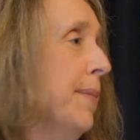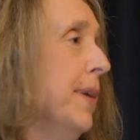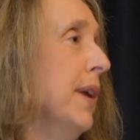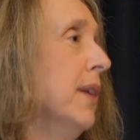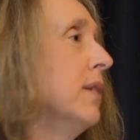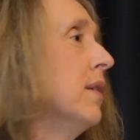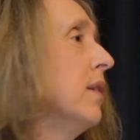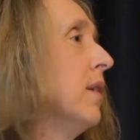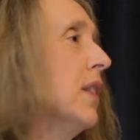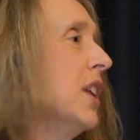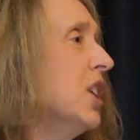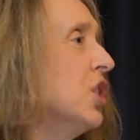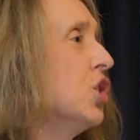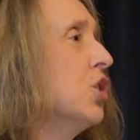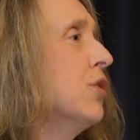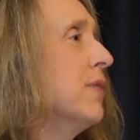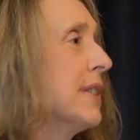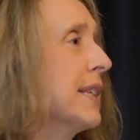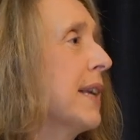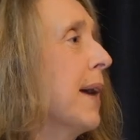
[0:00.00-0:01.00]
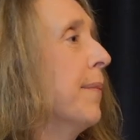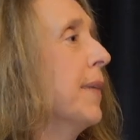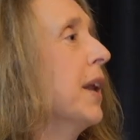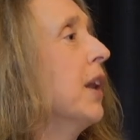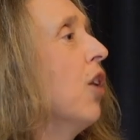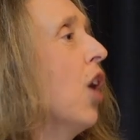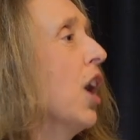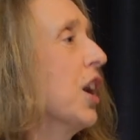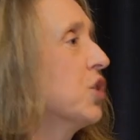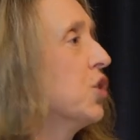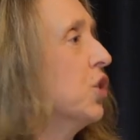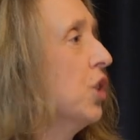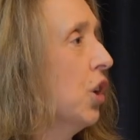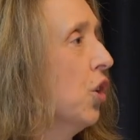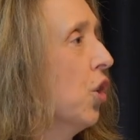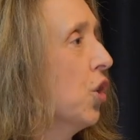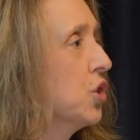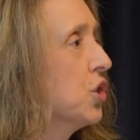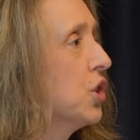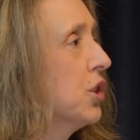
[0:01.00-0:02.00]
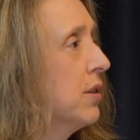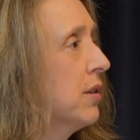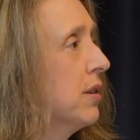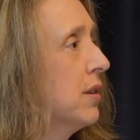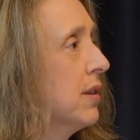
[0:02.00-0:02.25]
limit, that the insurance company likes you to lodge